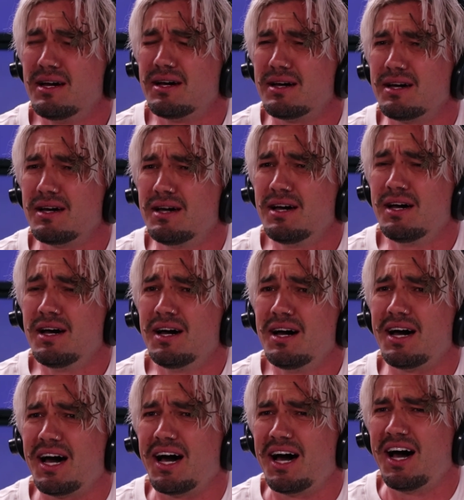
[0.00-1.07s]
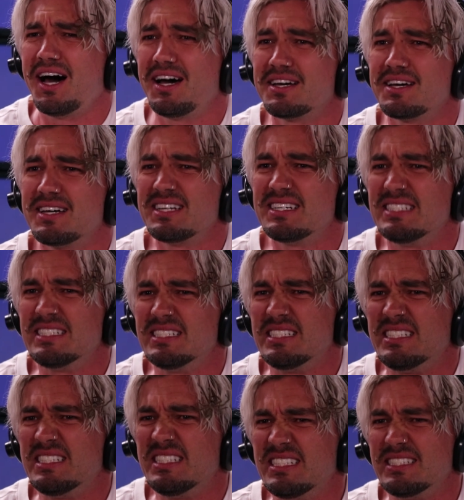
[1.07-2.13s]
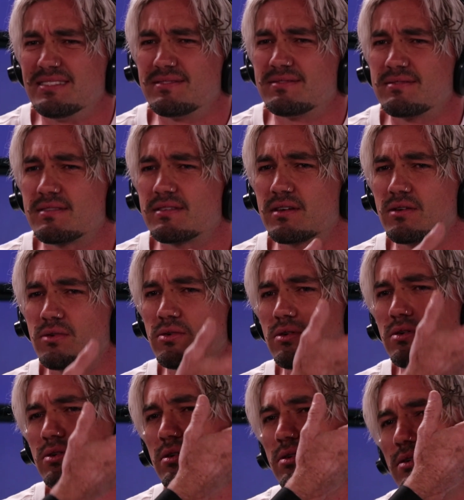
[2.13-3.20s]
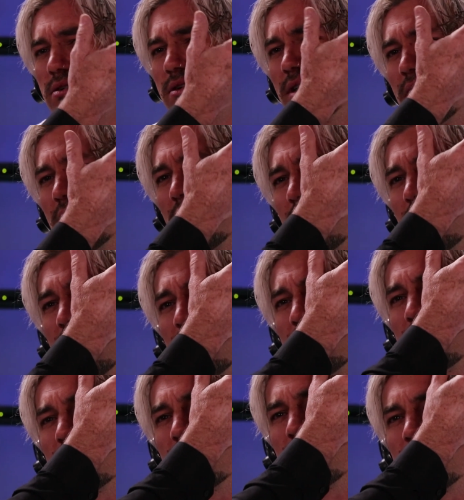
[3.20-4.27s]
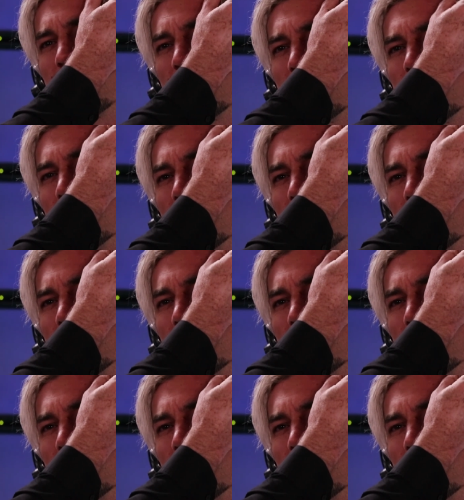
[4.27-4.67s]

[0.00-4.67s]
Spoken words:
There is a leg in his left eye. She's trying to crawl up his hair, which